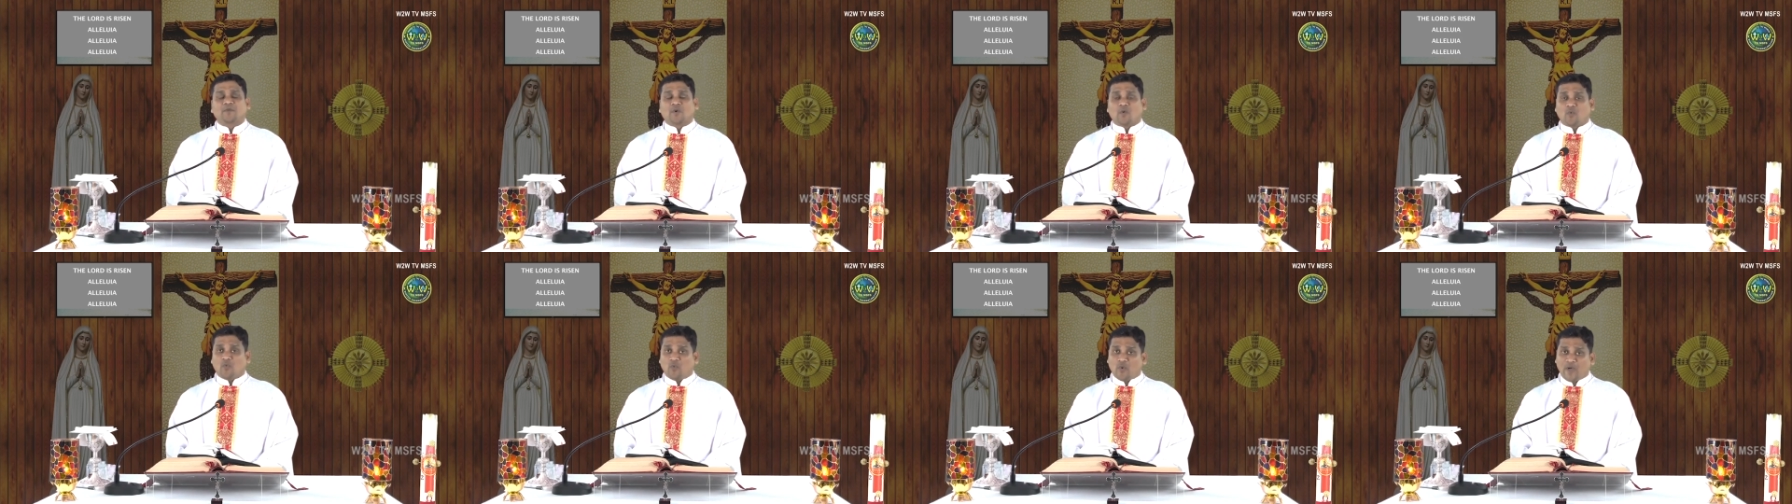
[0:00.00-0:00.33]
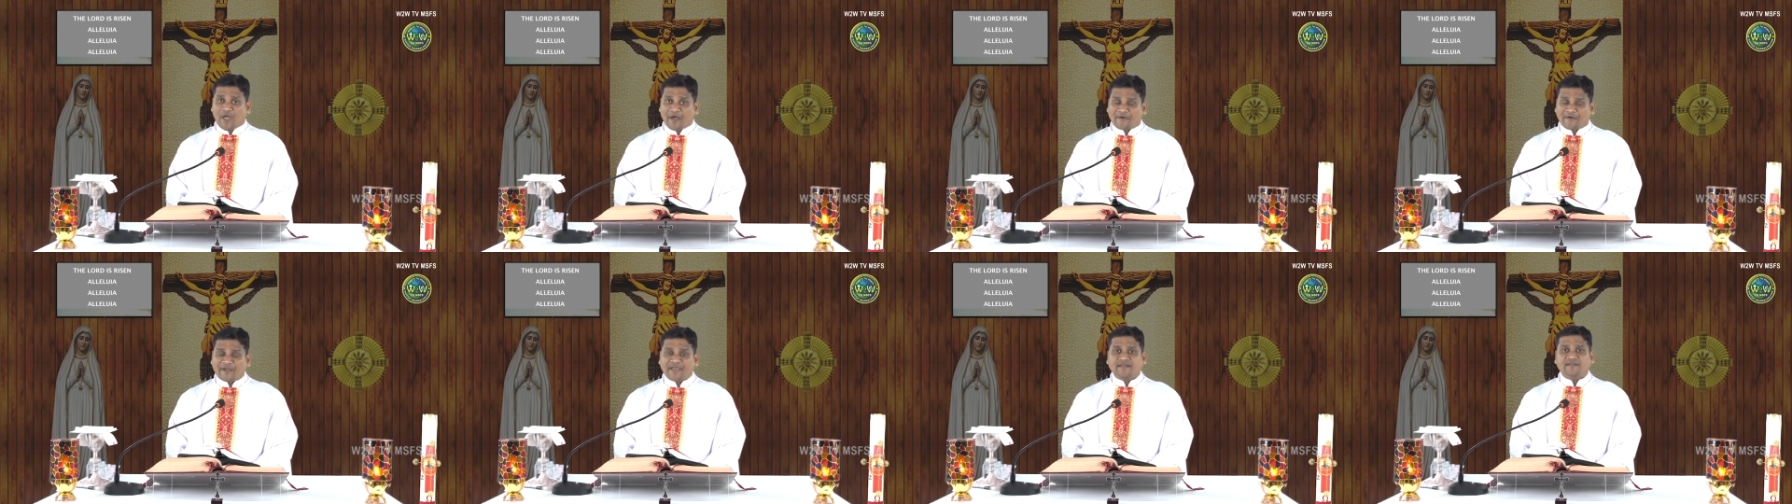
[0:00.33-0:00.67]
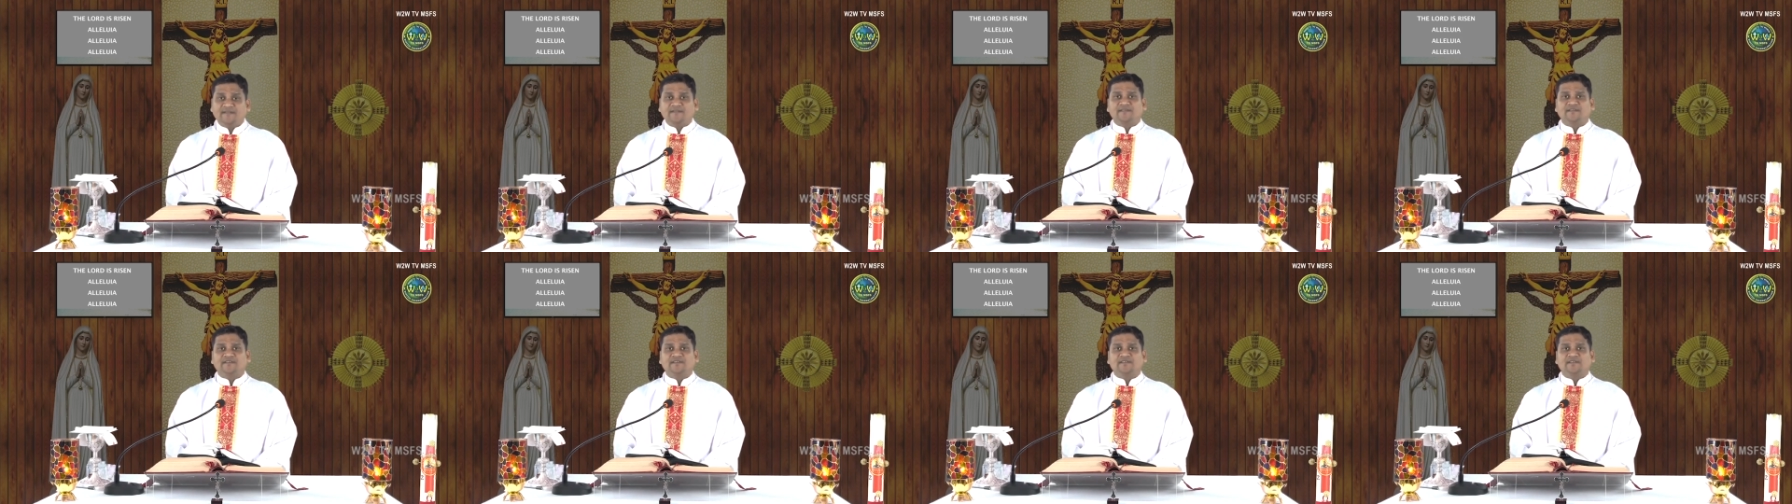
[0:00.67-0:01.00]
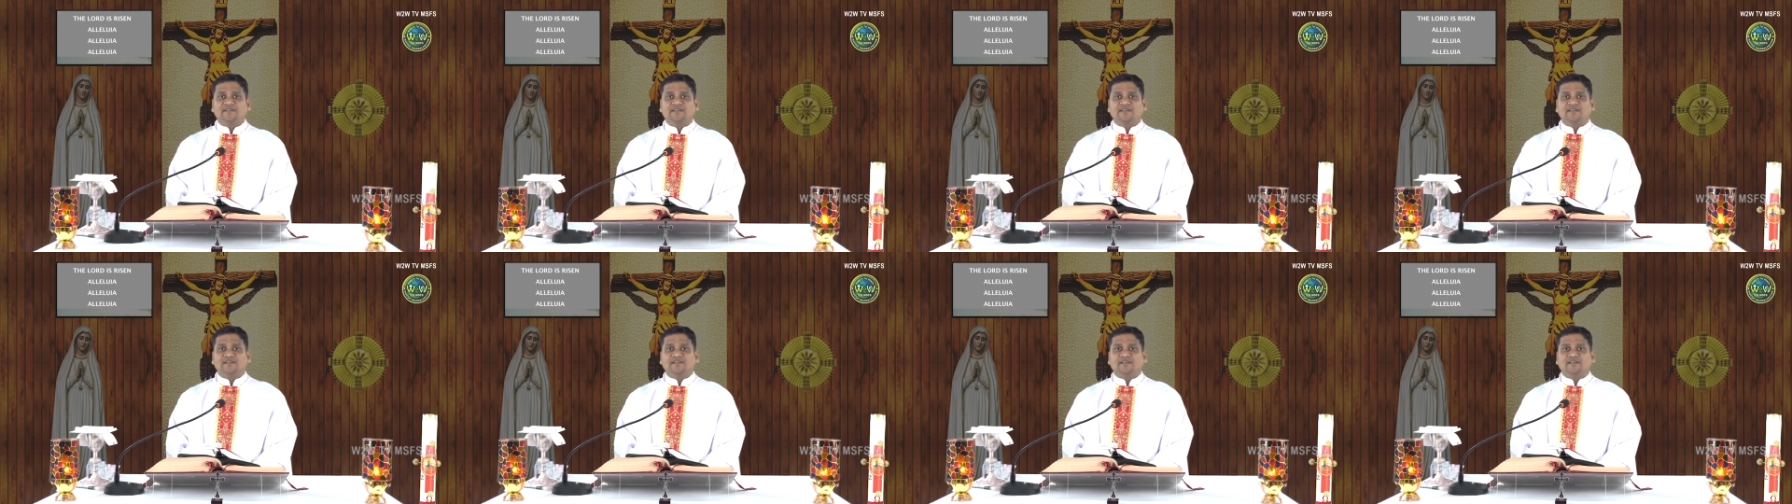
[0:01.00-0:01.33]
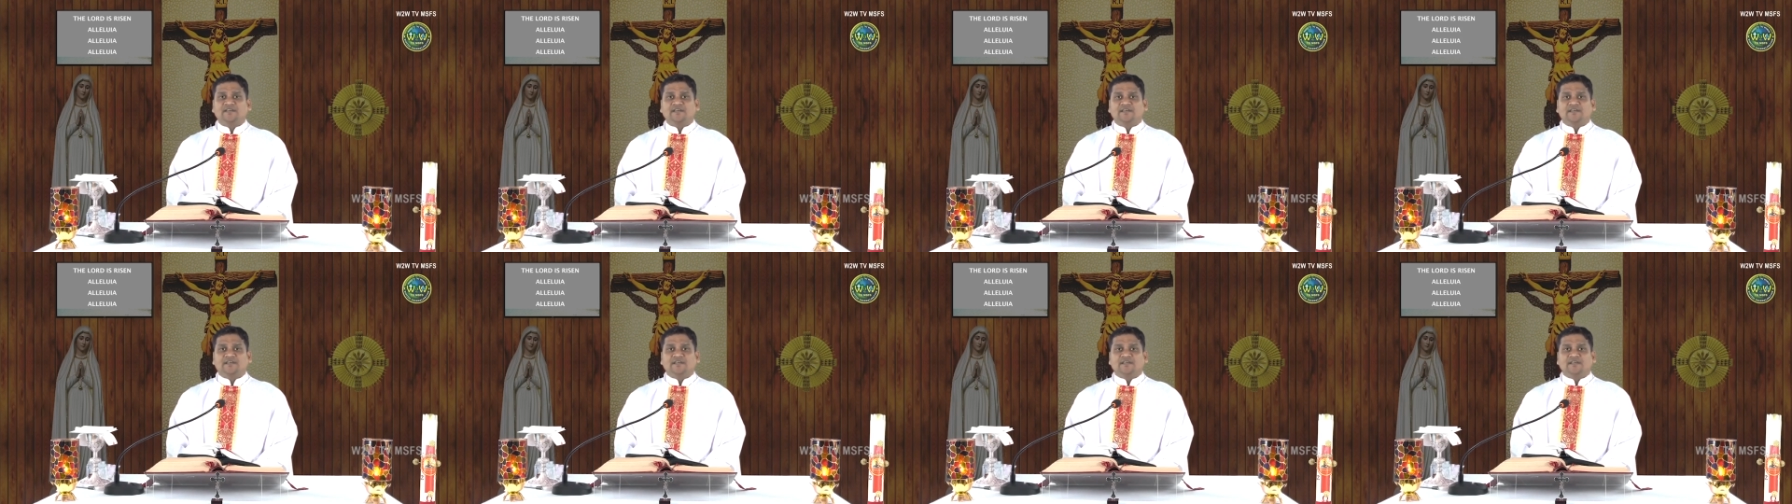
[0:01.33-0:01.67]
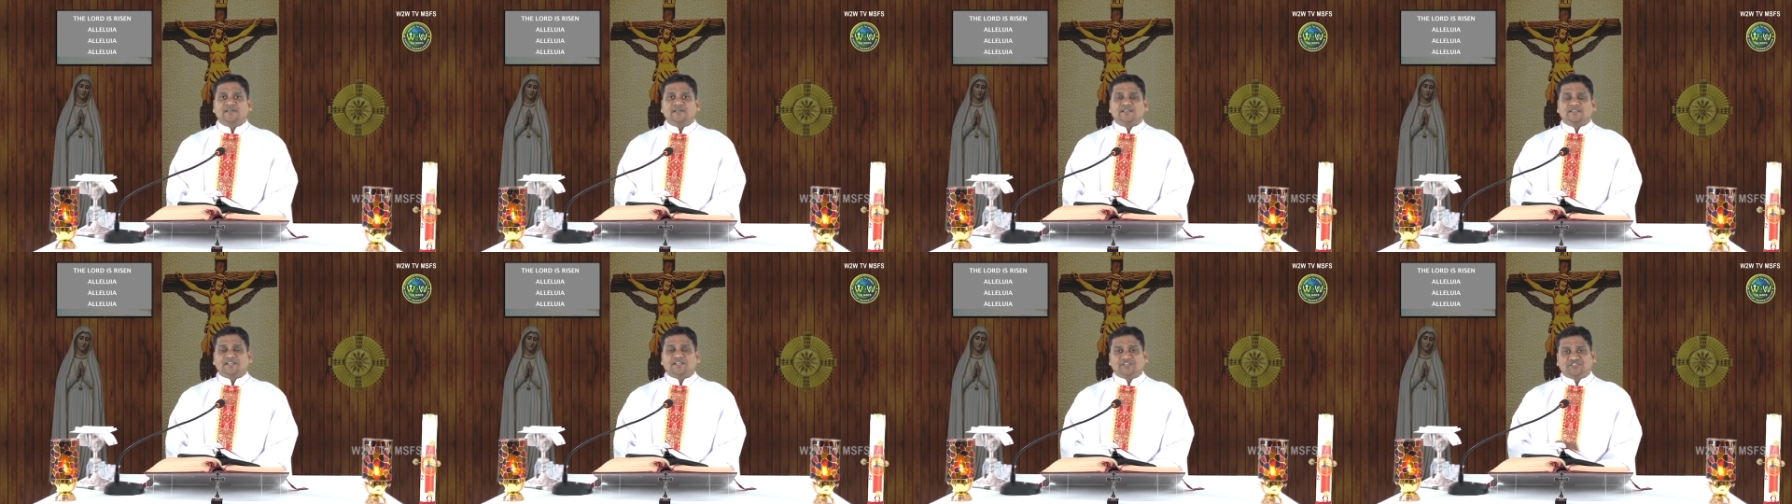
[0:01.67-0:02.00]
wherein
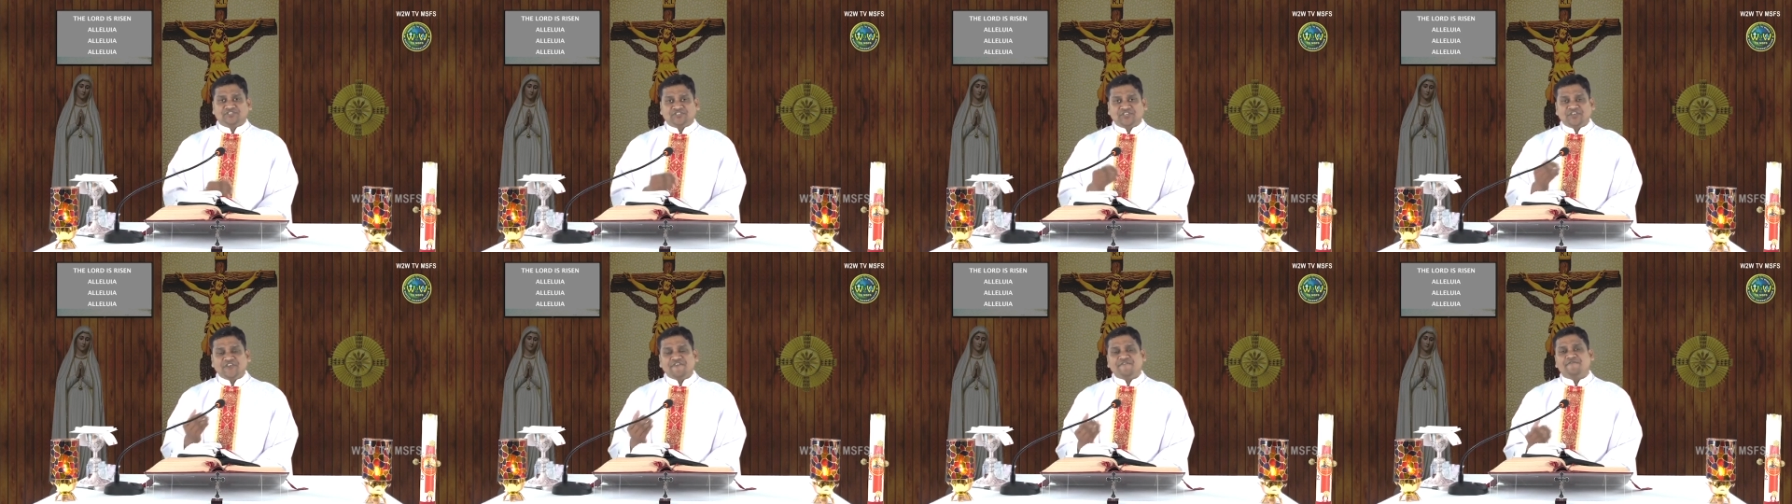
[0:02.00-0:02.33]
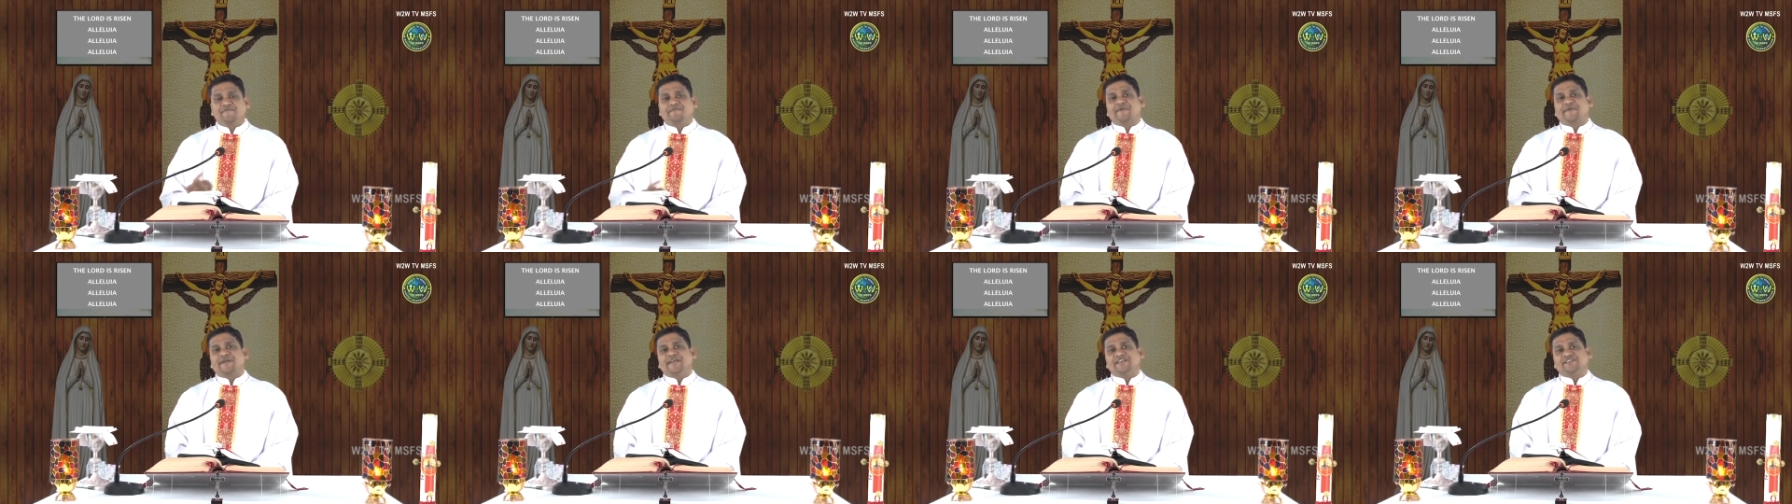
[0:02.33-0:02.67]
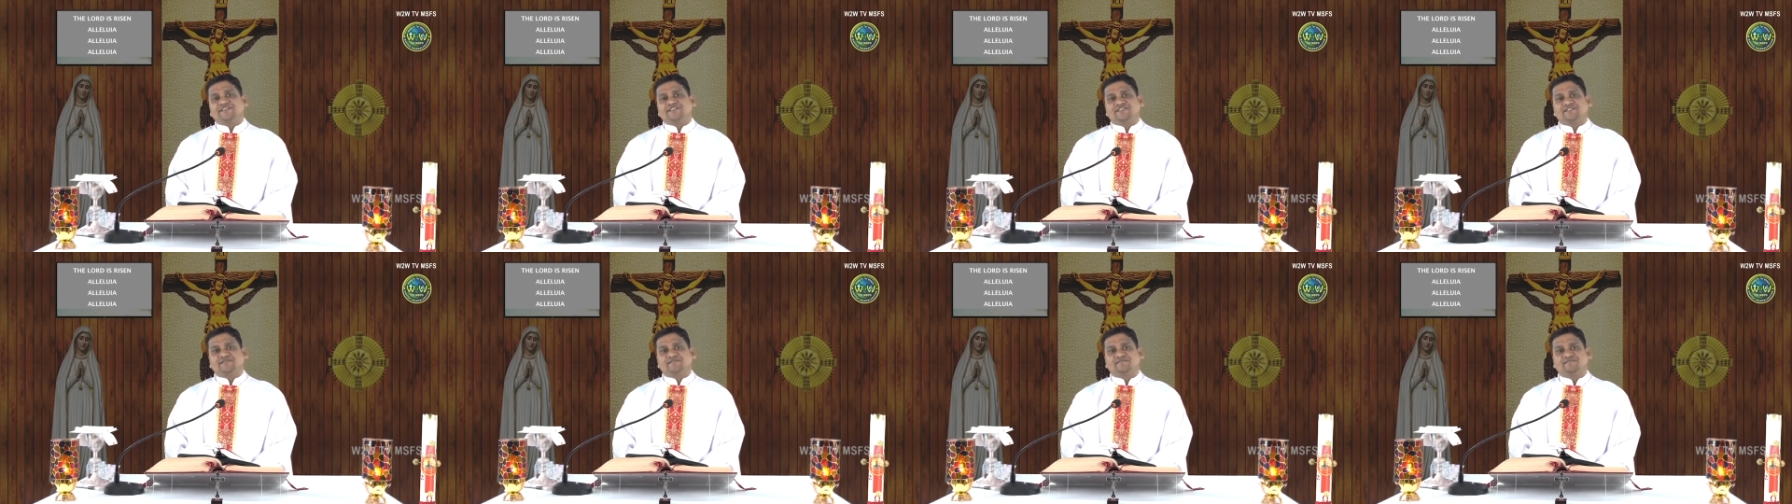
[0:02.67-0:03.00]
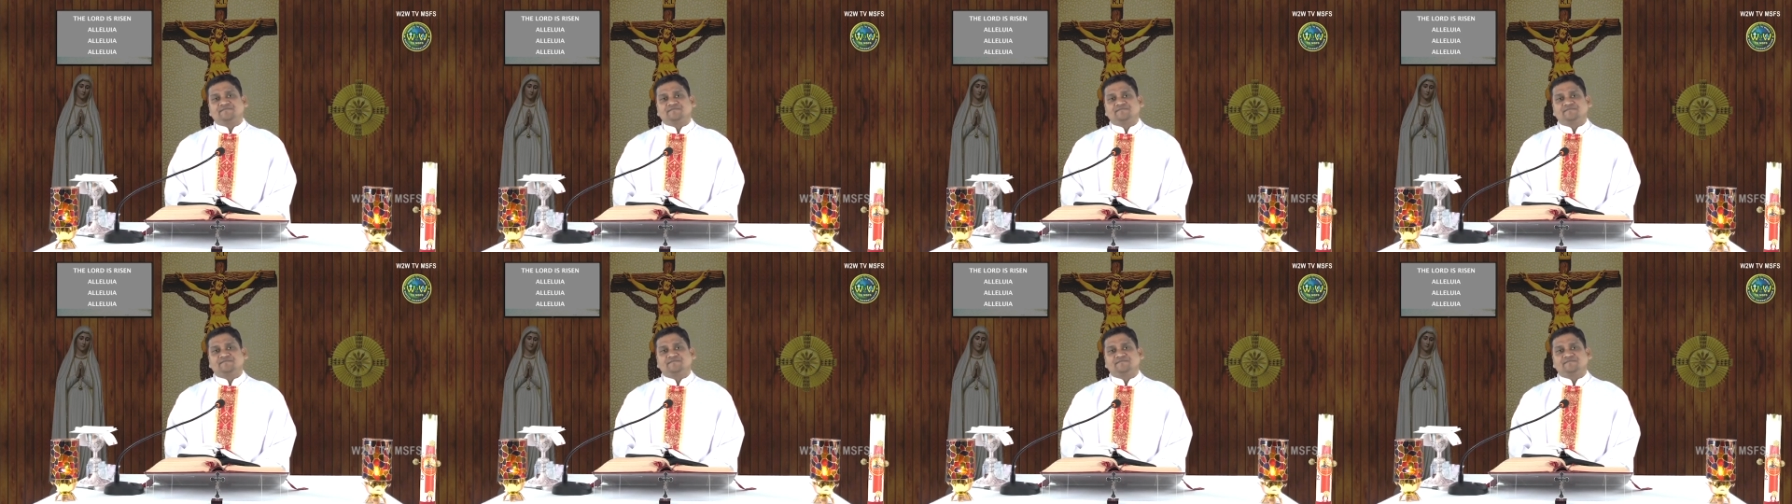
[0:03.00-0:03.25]
the chief priest